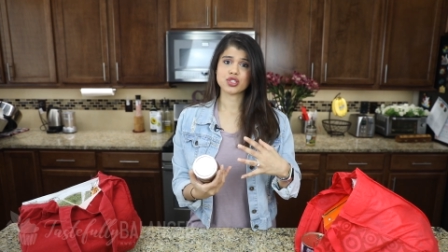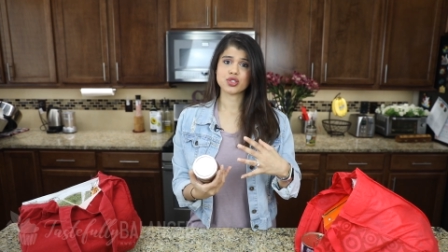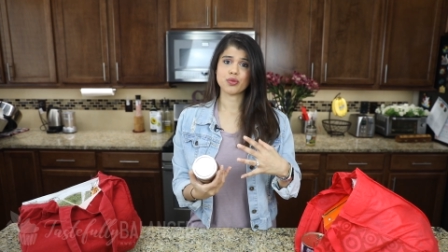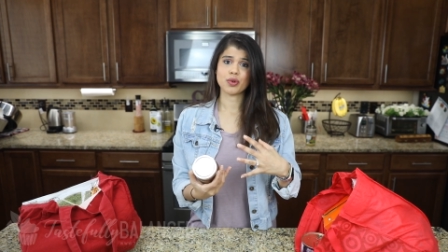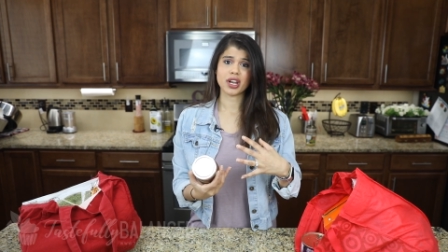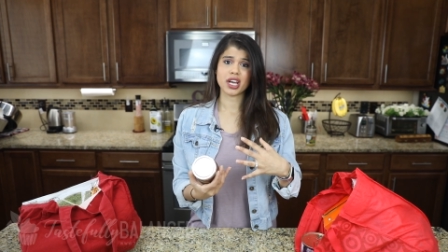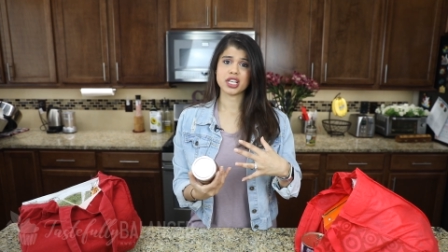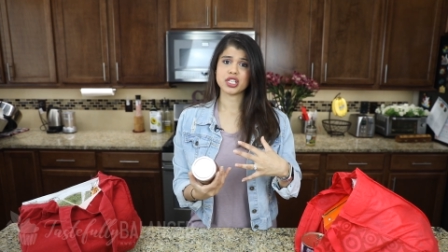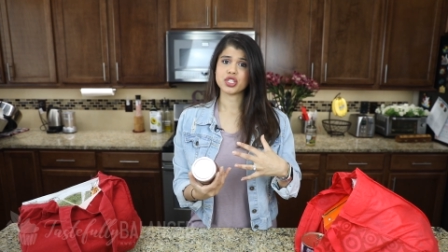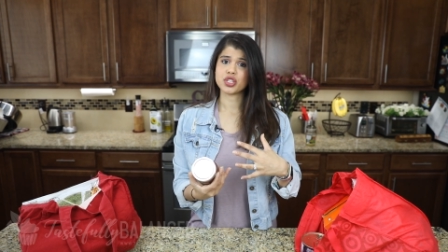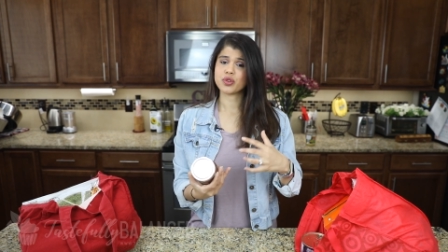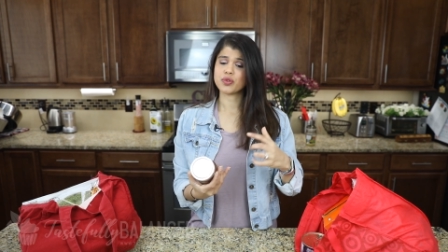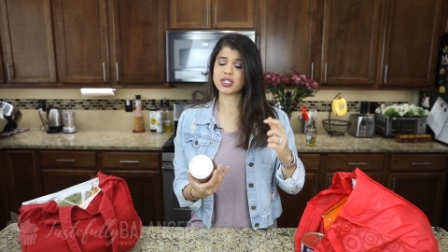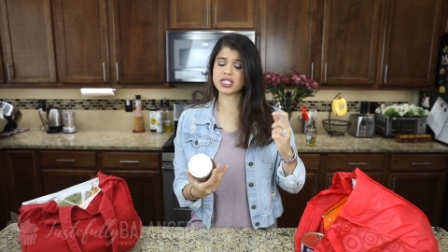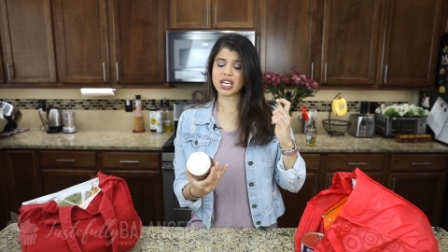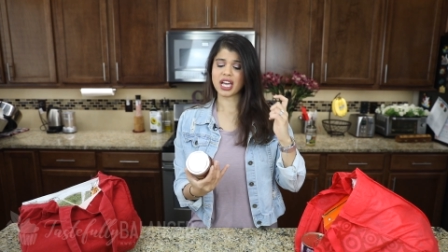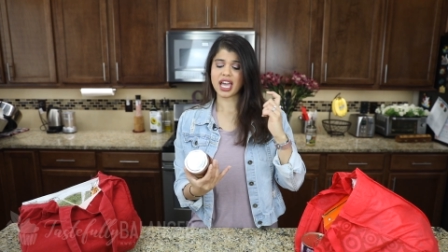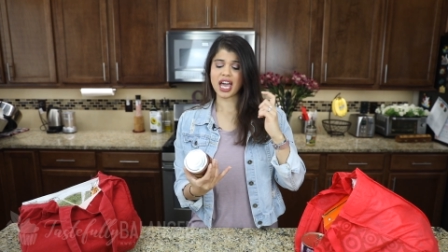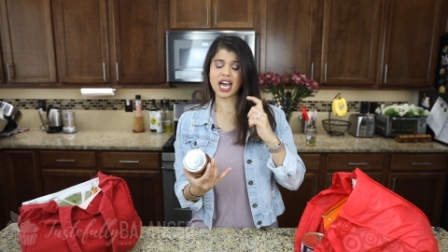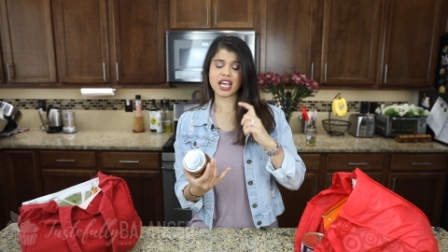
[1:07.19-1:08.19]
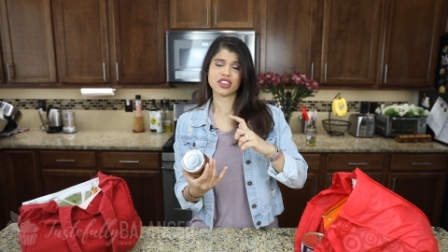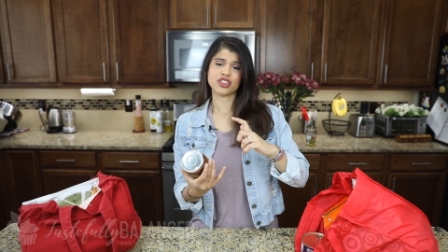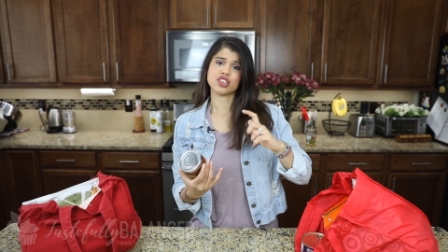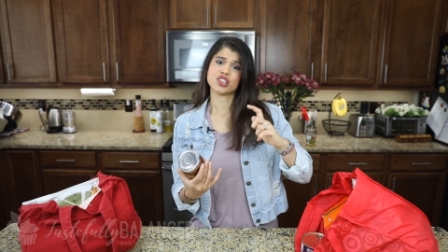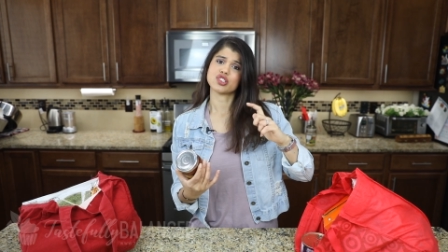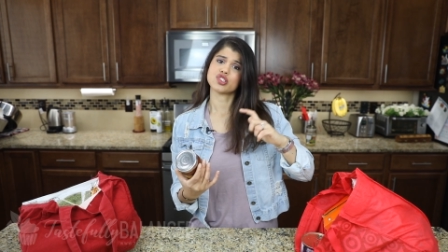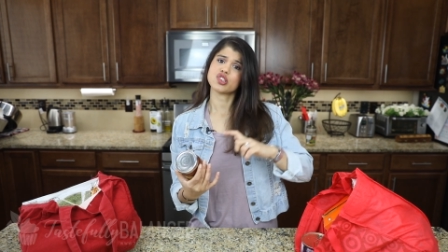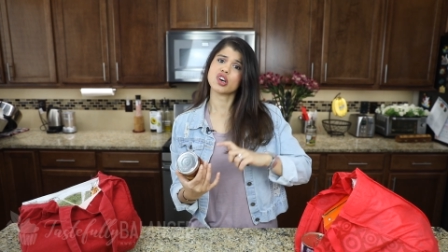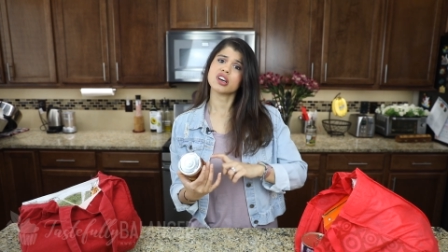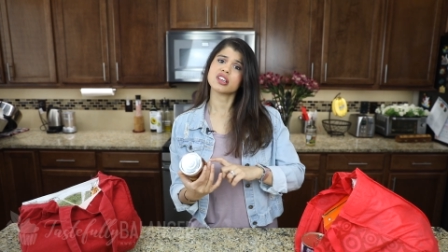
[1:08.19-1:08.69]
So what I do is I add
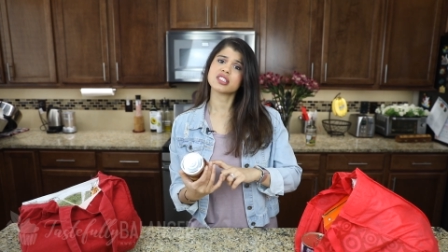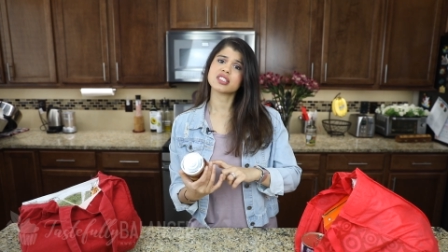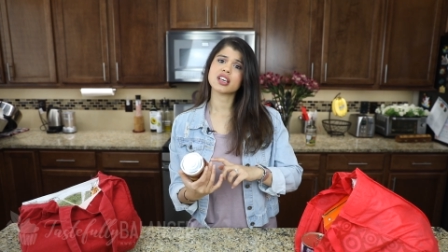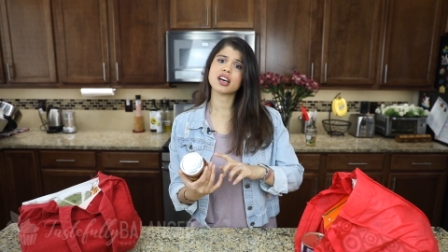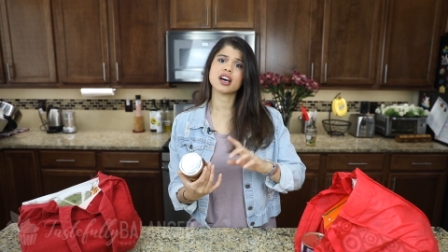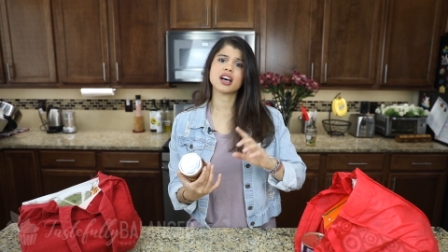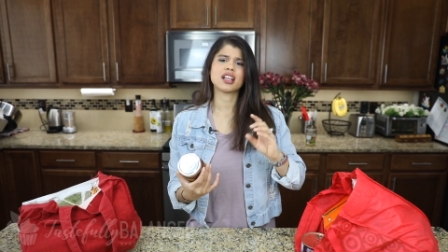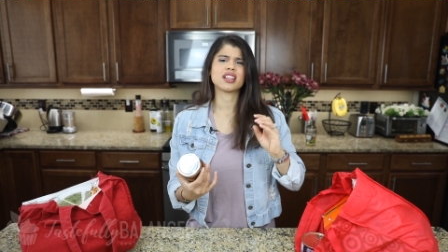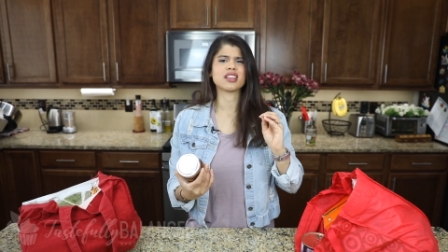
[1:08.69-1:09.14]
this salsa,